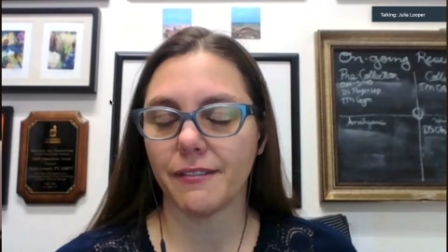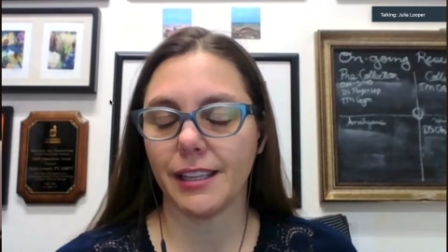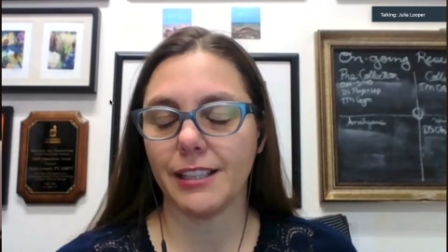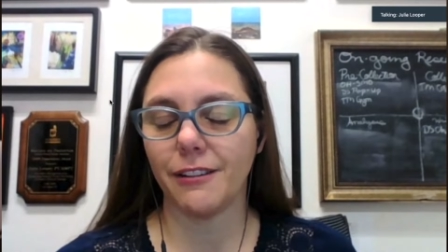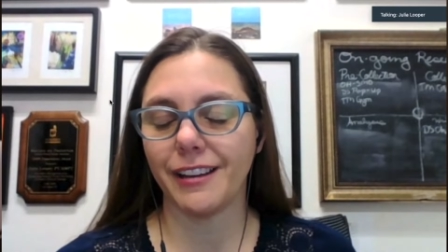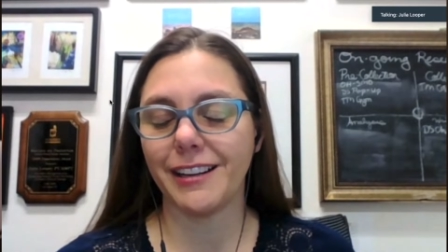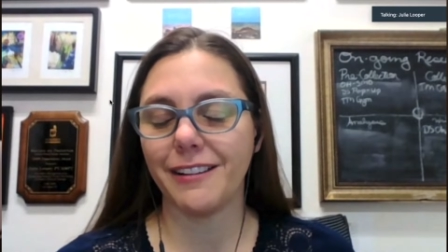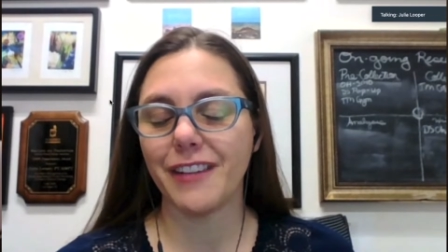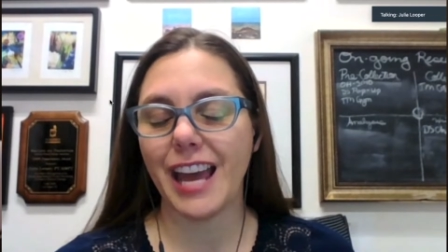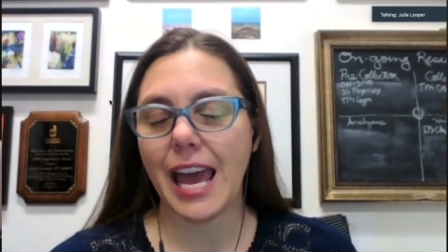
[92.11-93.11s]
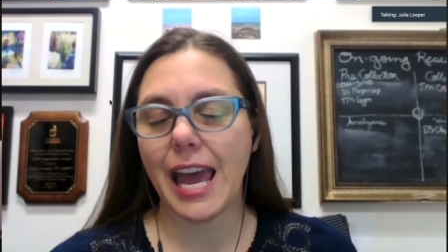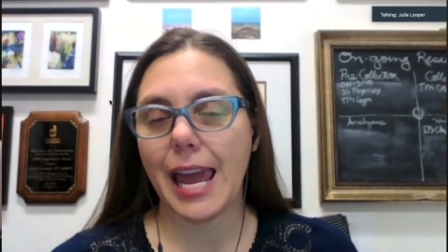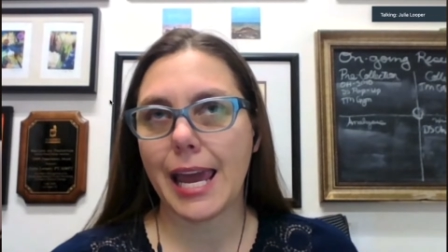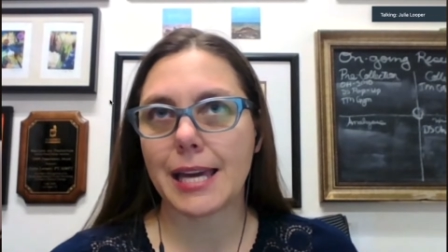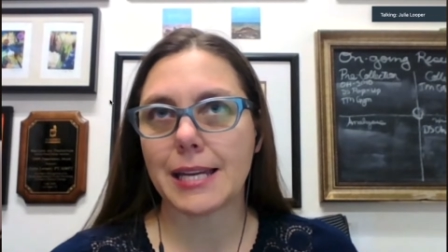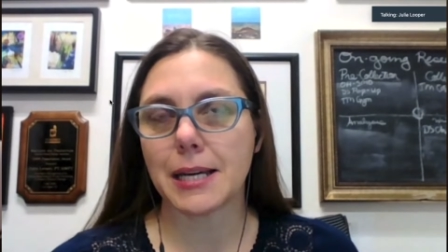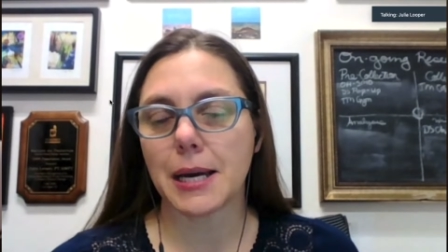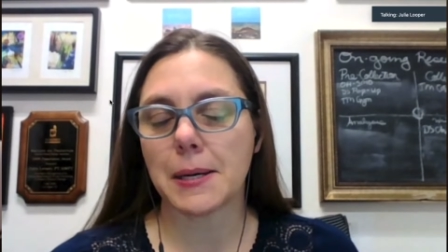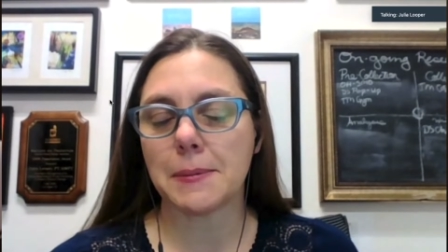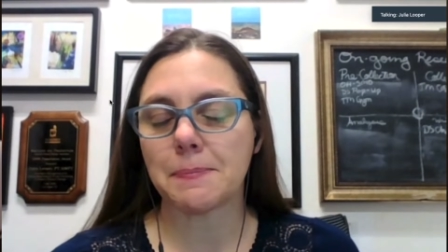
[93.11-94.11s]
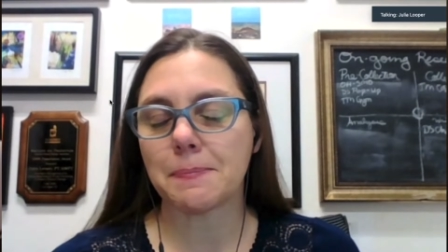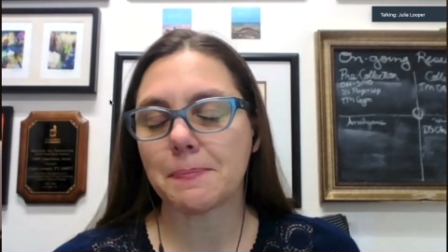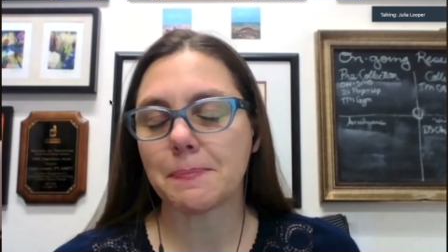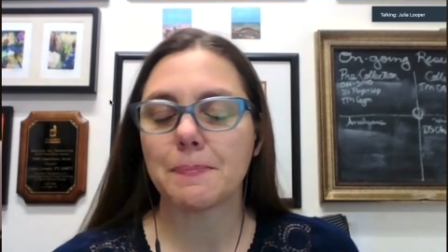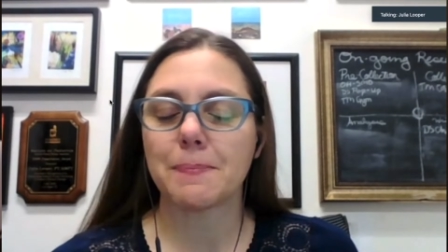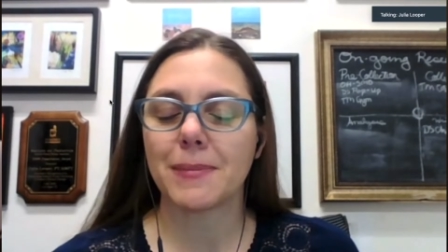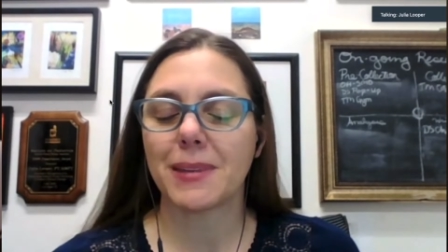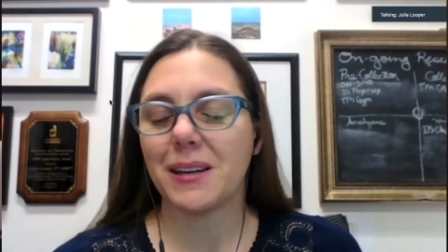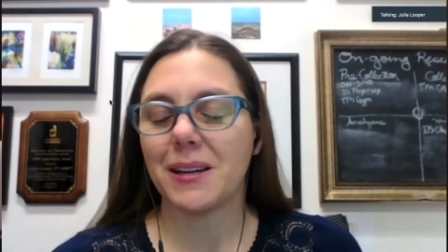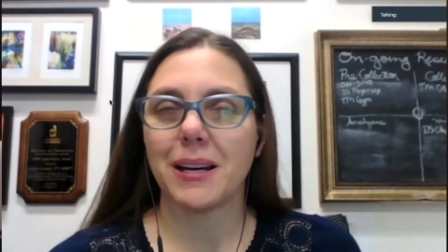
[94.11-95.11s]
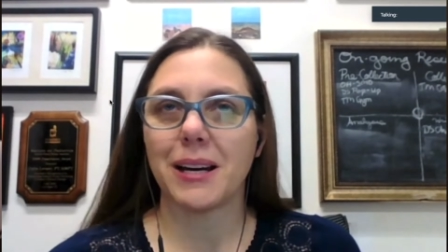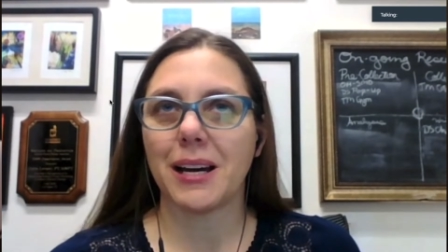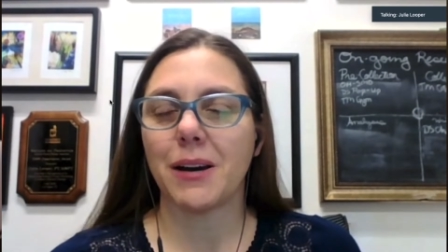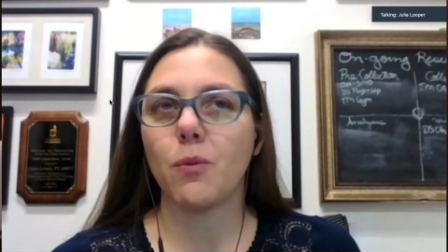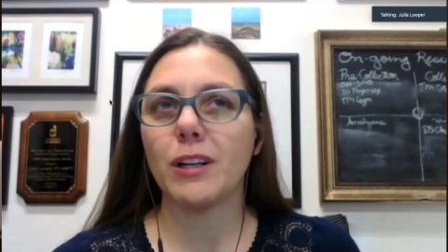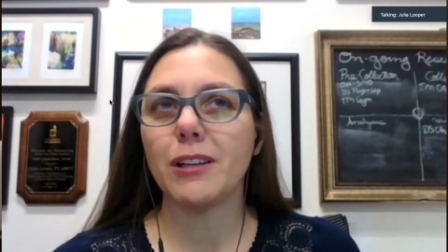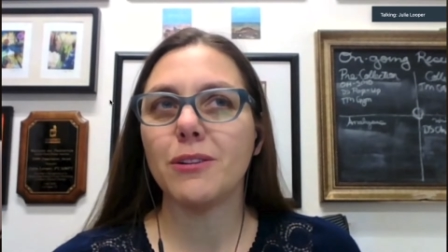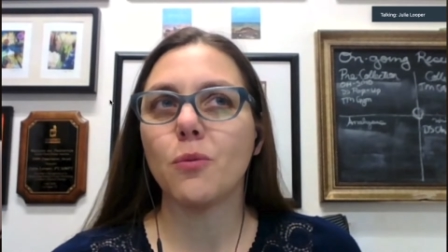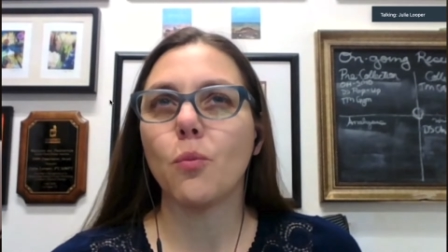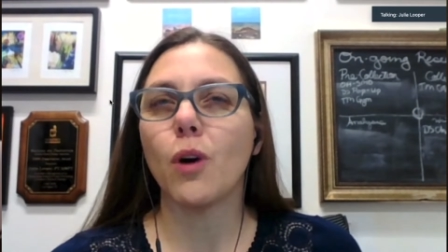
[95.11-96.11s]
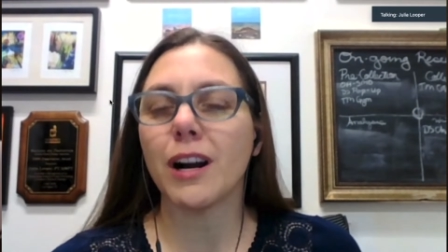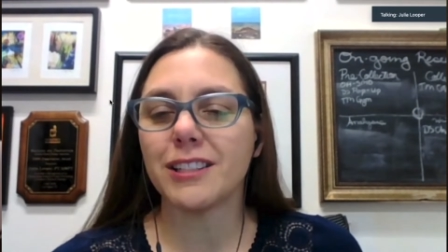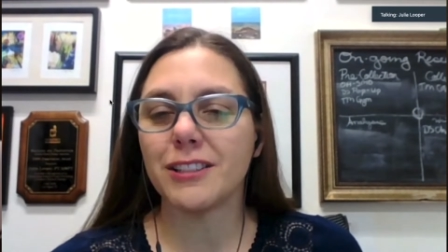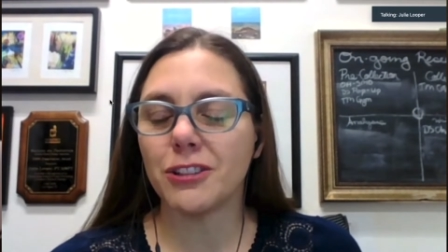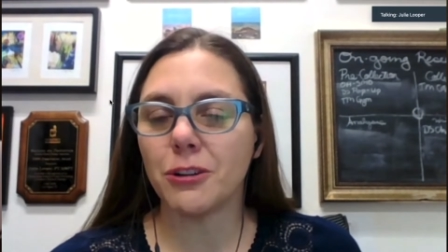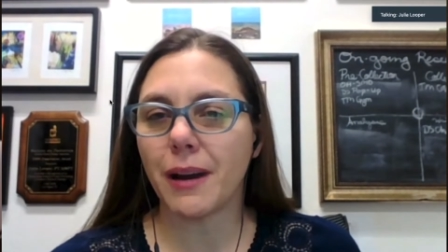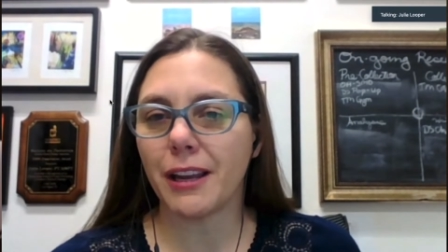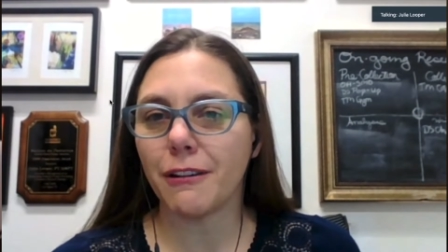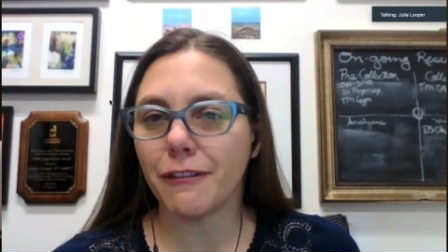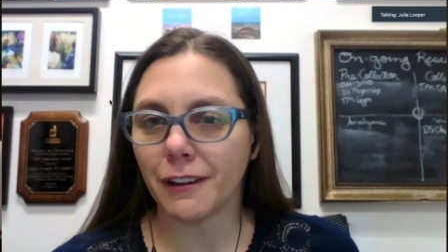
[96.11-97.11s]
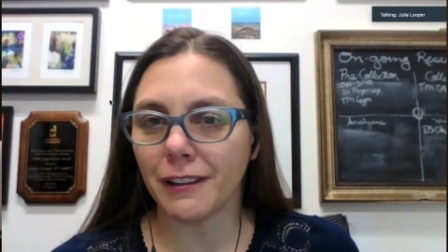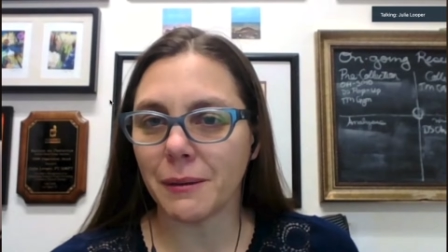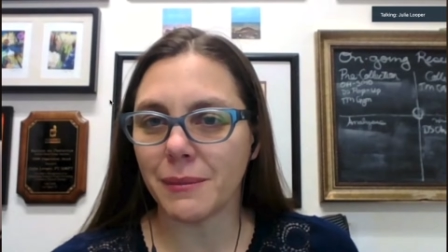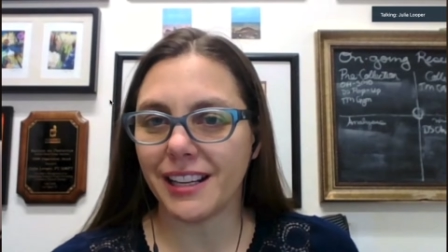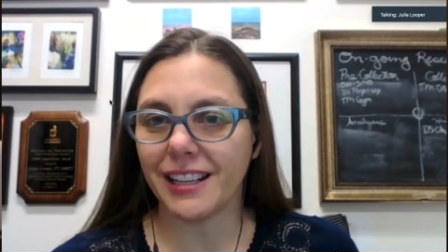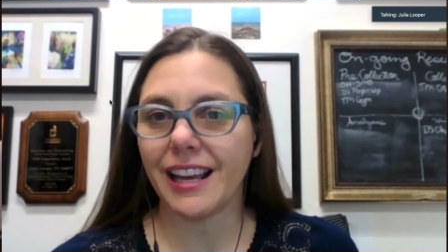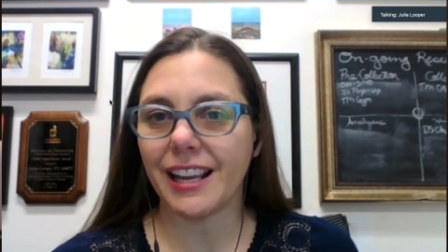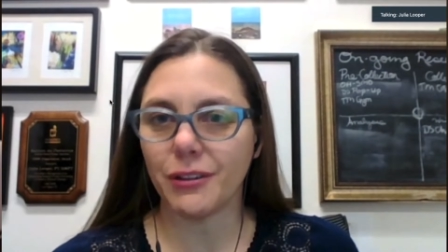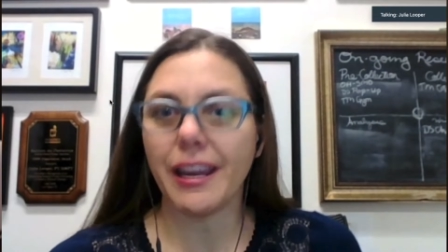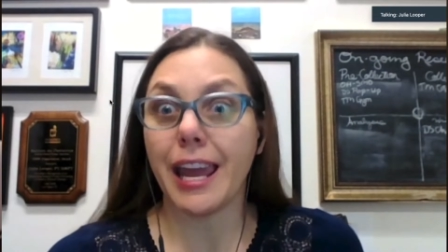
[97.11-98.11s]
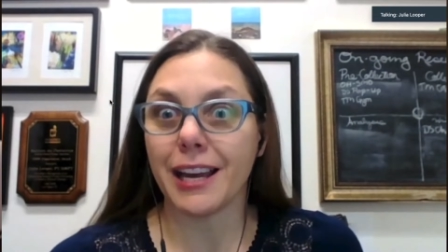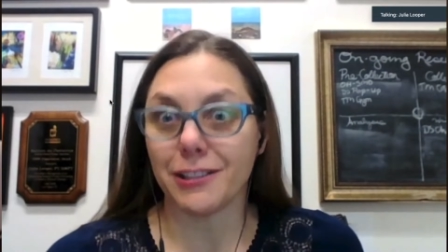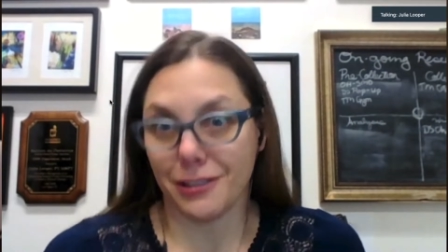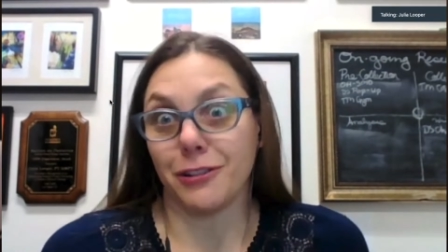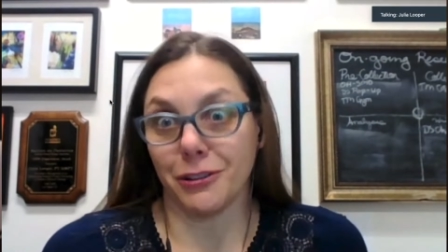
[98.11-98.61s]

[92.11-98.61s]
Innovative, and um, uh, what do you want to do but you feel limited and you can't do?